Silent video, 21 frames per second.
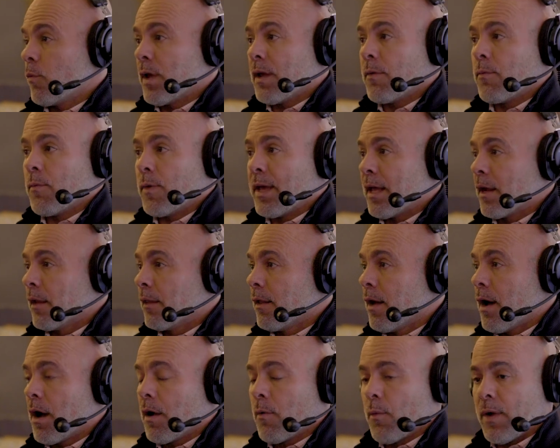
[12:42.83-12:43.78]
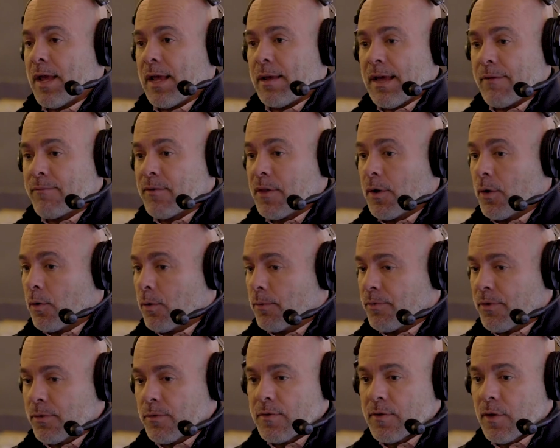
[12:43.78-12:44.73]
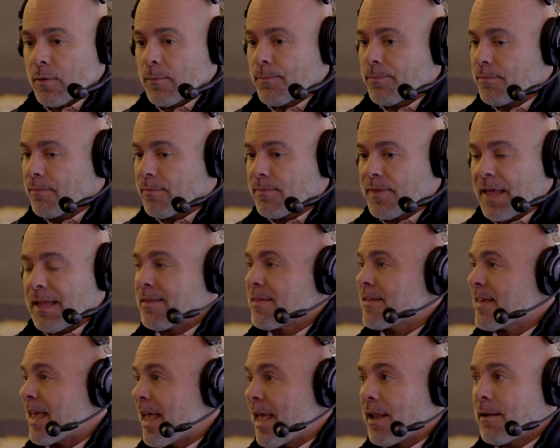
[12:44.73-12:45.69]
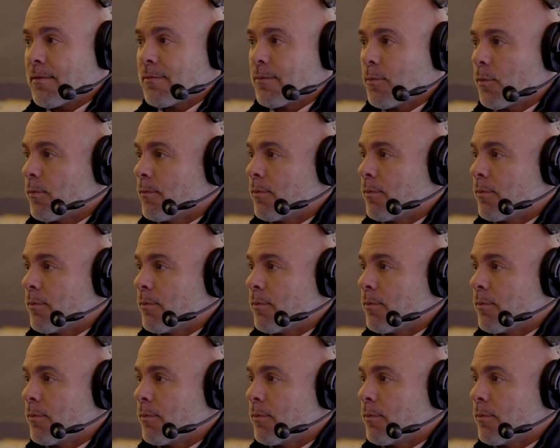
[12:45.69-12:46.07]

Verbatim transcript: We, we get along. We have no, there's no thin skin.